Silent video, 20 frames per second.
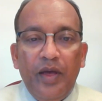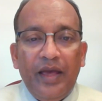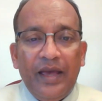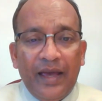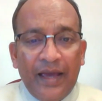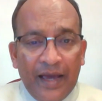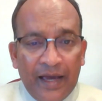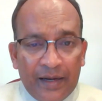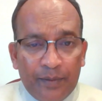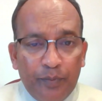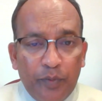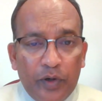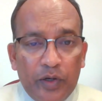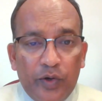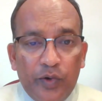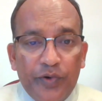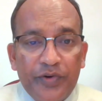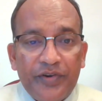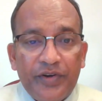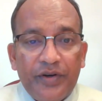air
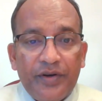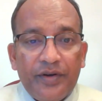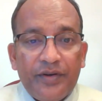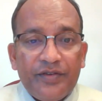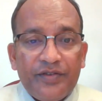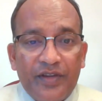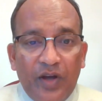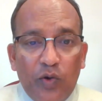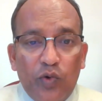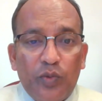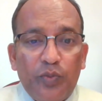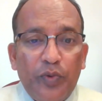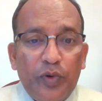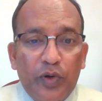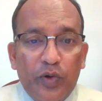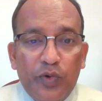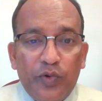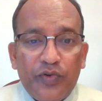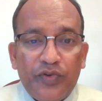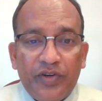pollution, sound
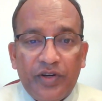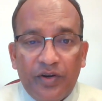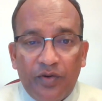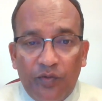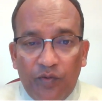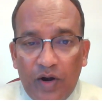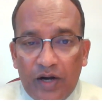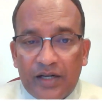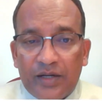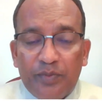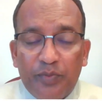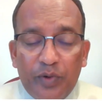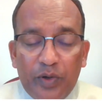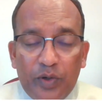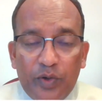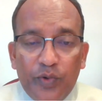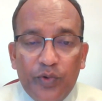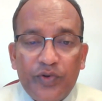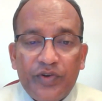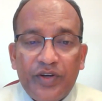pollution, water
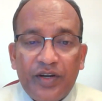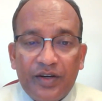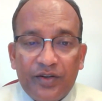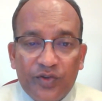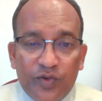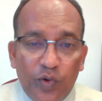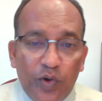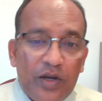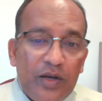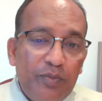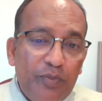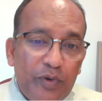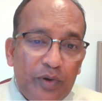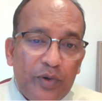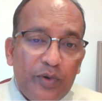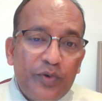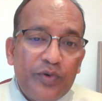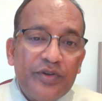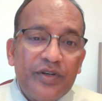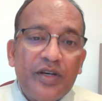pollution, soil
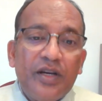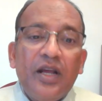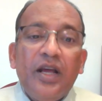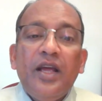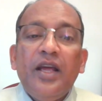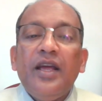pollution.